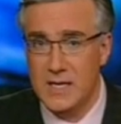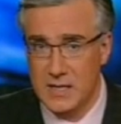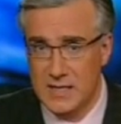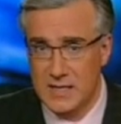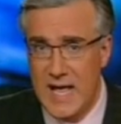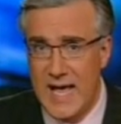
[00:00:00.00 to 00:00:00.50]

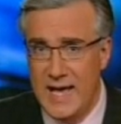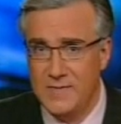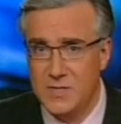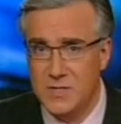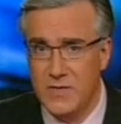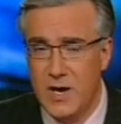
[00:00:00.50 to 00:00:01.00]
and the
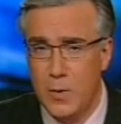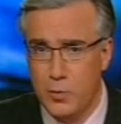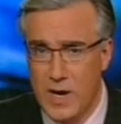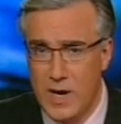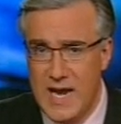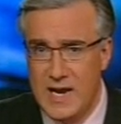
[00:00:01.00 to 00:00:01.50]
lives of
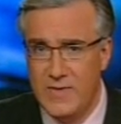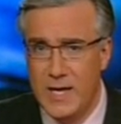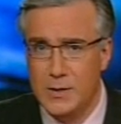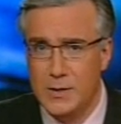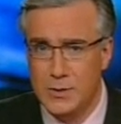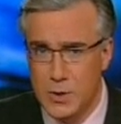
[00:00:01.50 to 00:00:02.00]
our
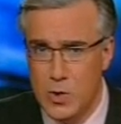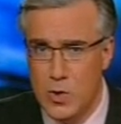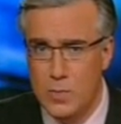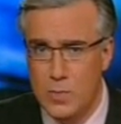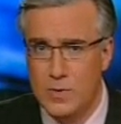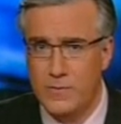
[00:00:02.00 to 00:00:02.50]
brave and
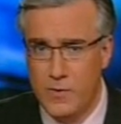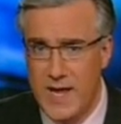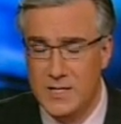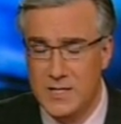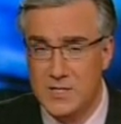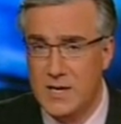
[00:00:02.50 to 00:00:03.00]
doomed
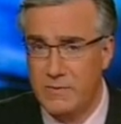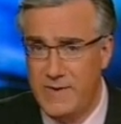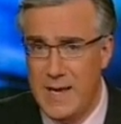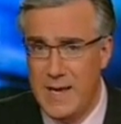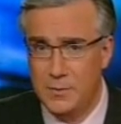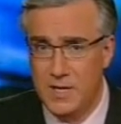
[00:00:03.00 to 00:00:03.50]
friends and
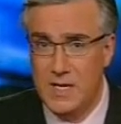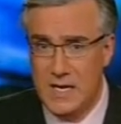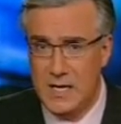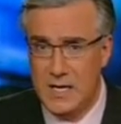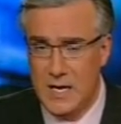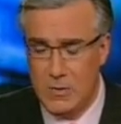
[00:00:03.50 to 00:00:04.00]
family
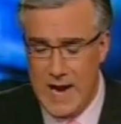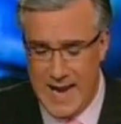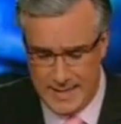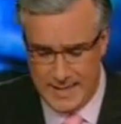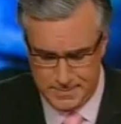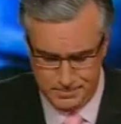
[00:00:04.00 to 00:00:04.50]
in
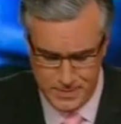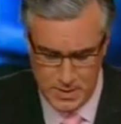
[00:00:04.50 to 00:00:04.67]
Iraq.